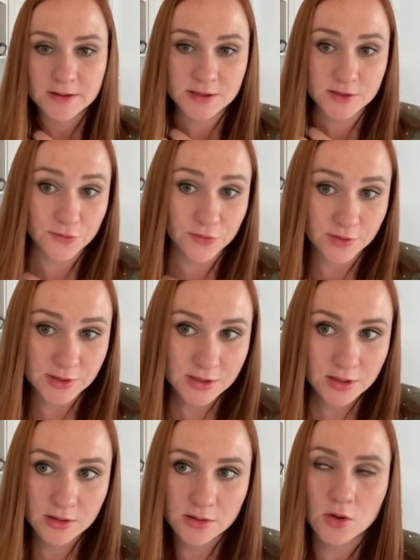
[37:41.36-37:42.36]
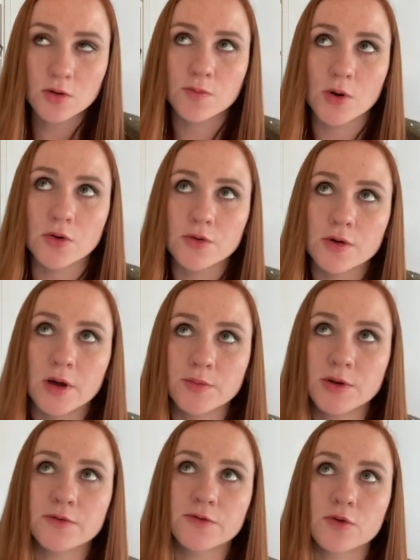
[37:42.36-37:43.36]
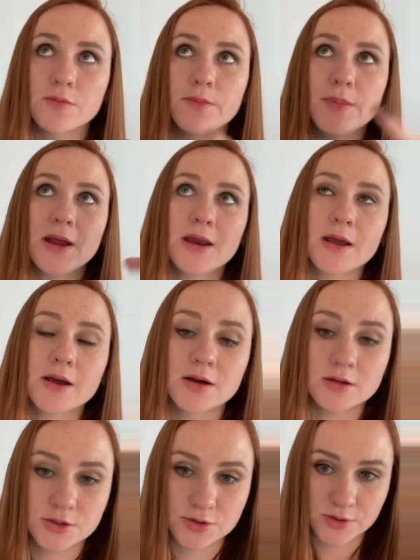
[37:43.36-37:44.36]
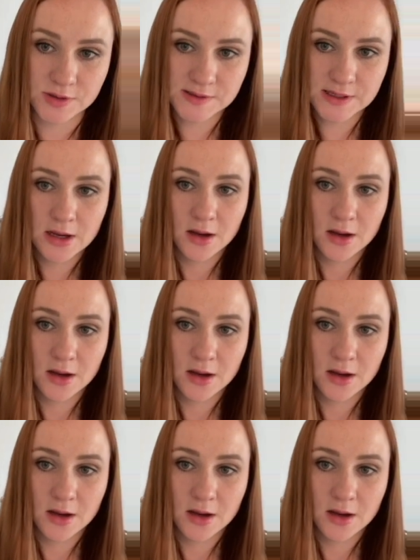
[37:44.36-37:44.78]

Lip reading: different, not both, I mean for many countries.